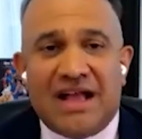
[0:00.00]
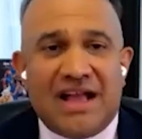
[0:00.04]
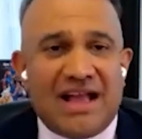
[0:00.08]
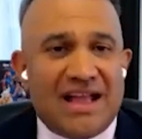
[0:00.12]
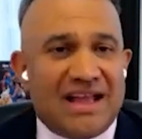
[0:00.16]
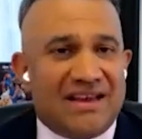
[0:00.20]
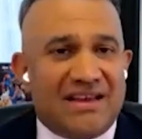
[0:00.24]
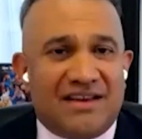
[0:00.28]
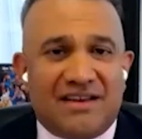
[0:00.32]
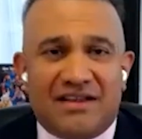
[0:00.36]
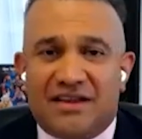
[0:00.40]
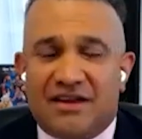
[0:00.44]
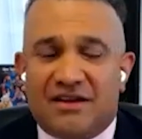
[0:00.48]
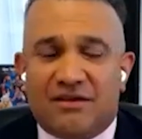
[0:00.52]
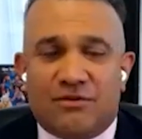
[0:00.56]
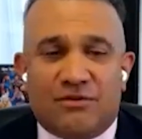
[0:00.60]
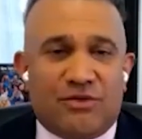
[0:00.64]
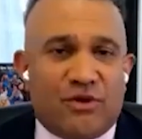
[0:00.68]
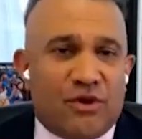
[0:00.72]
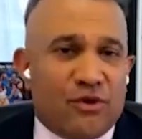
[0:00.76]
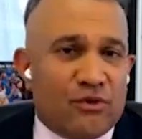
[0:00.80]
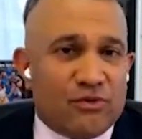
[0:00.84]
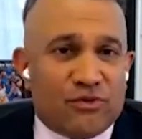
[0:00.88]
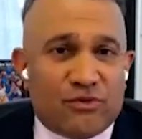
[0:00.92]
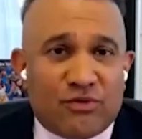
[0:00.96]
And, you know,
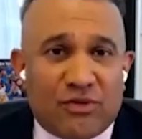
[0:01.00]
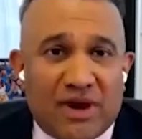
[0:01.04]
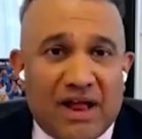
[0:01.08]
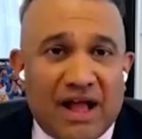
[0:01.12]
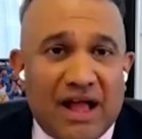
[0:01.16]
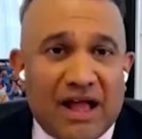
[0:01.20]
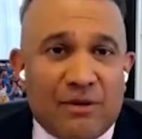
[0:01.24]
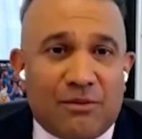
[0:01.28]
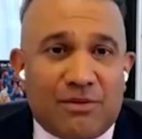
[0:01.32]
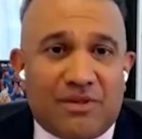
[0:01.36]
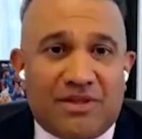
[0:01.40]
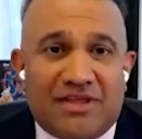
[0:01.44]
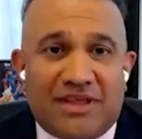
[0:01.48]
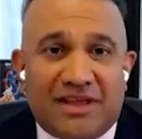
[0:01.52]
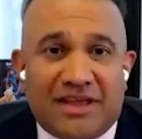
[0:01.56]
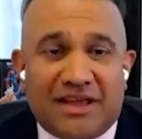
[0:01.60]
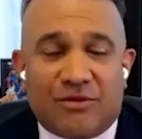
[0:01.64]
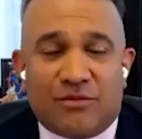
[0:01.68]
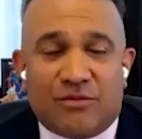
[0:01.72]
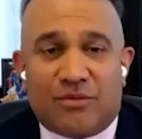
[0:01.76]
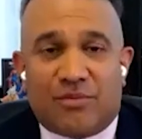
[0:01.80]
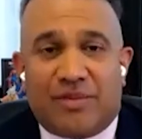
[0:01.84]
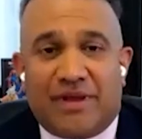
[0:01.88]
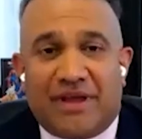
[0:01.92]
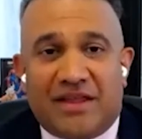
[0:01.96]
those I would
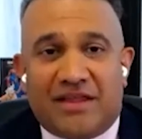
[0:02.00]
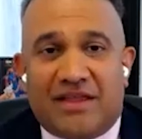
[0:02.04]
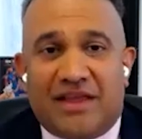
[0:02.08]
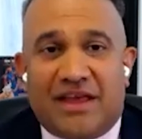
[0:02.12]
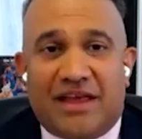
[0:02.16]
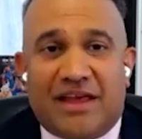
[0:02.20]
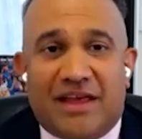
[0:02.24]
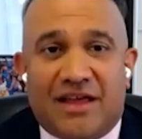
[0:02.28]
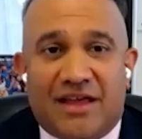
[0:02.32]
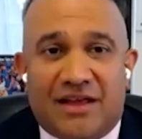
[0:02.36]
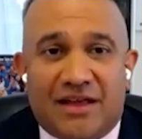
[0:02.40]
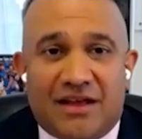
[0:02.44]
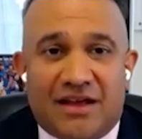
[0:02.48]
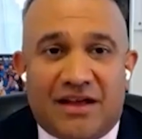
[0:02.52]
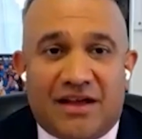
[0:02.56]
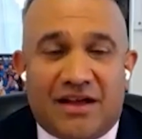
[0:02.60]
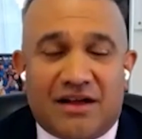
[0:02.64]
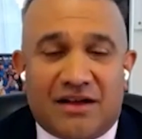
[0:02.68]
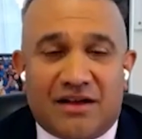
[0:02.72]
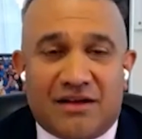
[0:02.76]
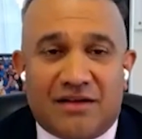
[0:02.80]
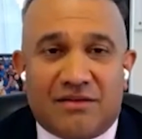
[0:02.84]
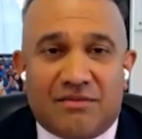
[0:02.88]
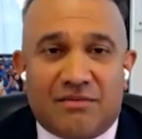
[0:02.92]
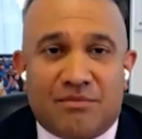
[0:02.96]
think would be
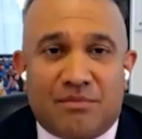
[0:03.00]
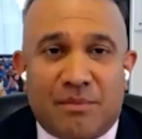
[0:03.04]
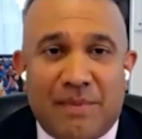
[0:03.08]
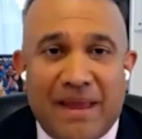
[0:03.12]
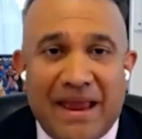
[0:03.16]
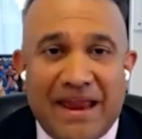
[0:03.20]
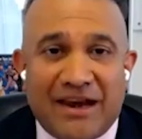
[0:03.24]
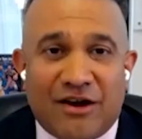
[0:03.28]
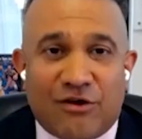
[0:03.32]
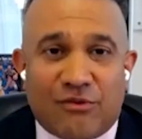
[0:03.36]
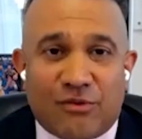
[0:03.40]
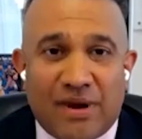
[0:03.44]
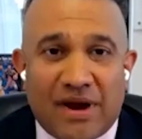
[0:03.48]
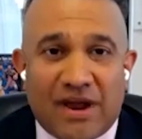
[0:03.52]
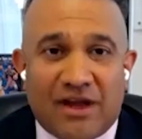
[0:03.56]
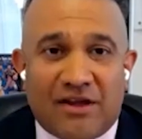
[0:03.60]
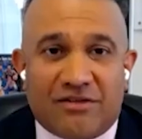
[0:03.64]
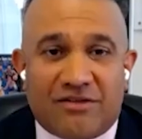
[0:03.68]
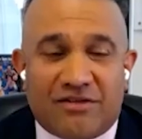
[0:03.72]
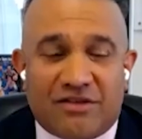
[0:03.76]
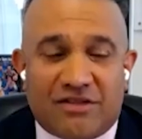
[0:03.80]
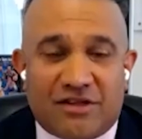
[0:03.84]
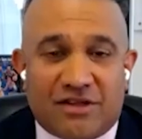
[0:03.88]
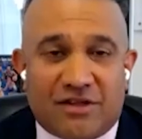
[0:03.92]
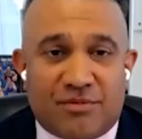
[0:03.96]
the main
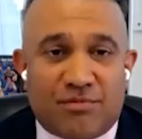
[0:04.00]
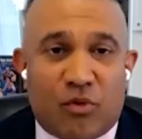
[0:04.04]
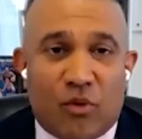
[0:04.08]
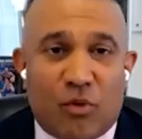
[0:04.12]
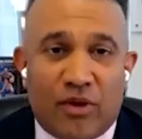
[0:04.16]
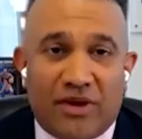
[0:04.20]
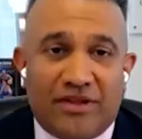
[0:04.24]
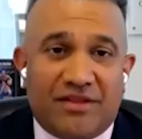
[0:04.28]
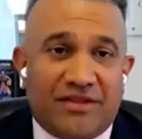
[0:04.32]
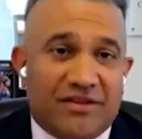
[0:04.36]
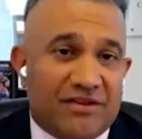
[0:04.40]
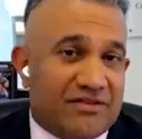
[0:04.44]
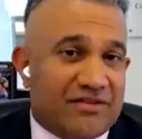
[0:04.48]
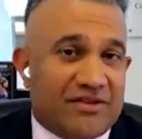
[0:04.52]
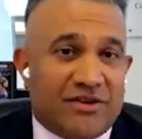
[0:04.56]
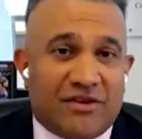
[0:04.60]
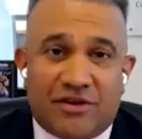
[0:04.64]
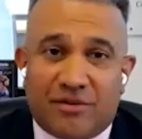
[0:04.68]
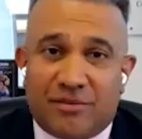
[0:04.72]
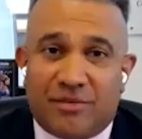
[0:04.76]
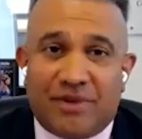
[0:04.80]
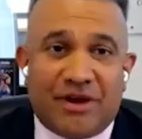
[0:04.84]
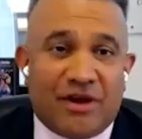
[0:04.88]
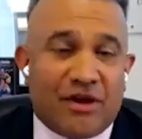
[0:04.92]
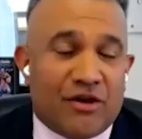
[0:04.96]
grounds at this point. There's
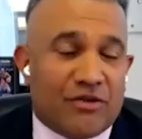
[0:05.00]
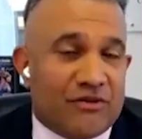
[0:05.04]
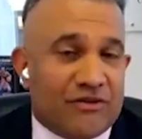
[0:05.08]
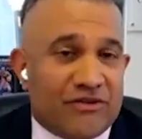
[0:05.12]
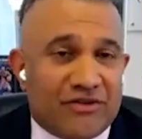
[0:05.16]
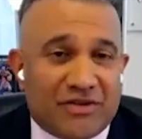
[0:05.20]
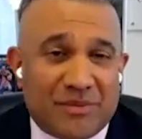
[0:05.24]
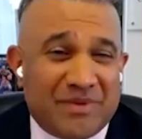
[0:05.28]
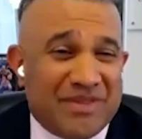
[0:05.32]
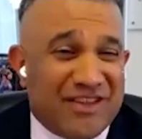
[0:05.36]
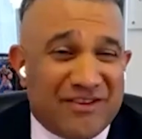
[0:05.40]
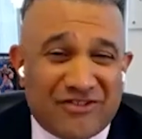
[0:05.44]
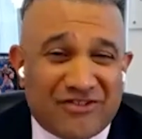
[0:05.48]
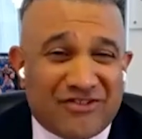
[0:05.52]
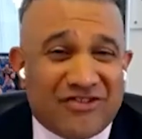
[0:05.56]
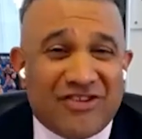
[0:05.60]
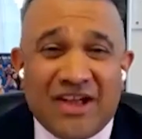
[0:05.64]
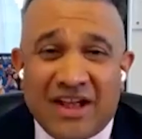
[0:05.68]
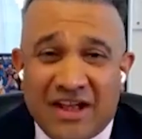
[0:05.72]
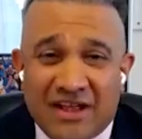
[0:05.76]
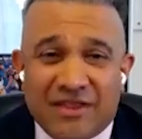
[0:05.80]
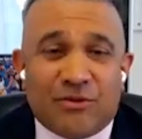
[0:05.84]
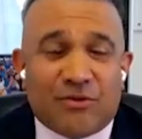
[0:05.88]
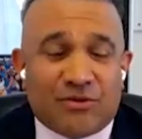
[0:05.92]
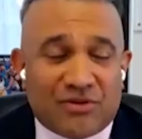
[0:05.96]
going to be others. I mean,
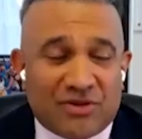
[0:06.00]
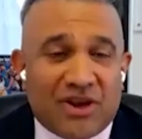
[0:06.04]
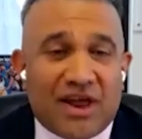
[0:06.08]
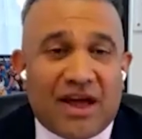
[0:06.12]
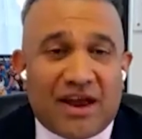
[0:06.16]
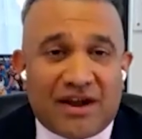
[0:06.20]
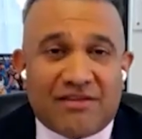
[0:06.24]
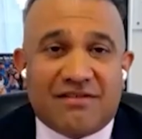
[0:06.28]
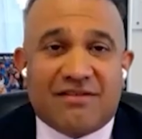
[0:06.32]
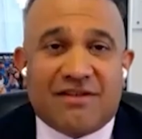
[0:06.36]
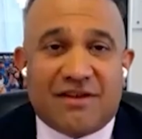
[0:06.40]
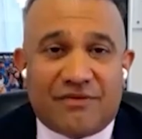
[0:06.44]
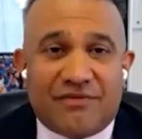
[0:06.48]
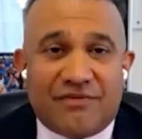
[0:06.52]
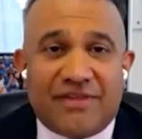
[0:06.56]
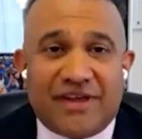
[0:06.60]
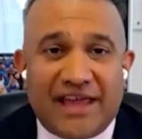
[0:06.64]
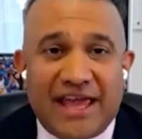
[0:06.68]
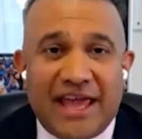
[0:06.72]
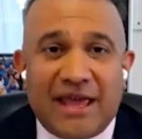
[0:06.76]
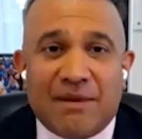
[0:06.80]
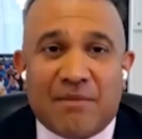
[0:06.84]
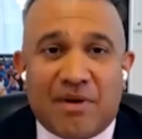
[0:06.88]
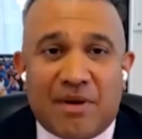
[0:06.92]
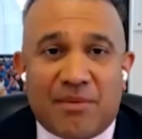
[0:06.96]
there's a lot of stuff
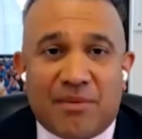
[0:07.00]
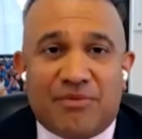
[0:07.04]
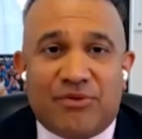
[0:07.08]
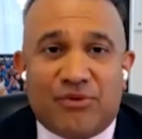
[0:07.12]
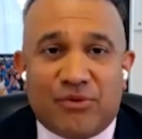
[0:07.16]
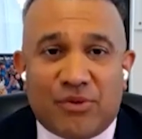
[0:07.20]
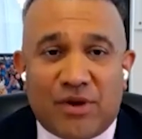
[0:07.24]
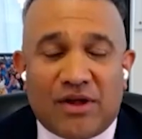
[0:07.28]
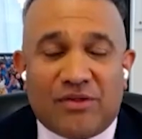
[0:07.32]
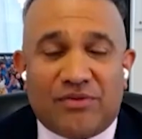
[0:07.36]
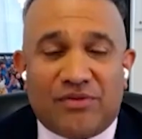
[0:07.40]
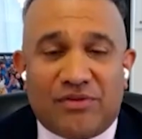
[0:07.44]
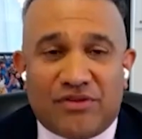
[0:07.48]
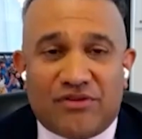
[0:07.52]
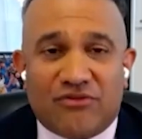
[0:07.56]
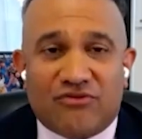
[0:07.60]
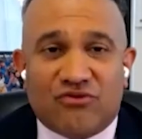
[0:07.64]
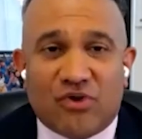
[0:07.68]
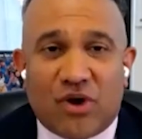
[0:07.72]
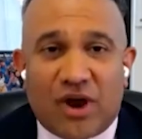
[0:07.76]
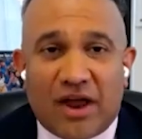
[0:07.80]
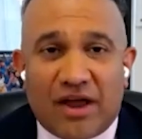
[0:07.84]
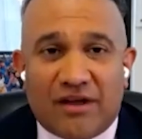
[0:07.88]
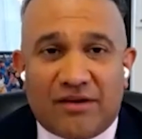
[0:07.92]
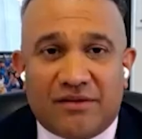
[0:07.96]
that came up throughout this
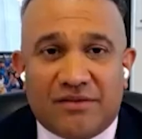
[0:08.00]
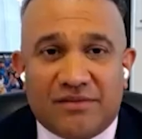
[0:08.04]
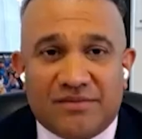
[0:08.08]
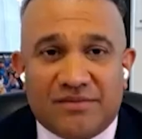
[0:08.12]
trial.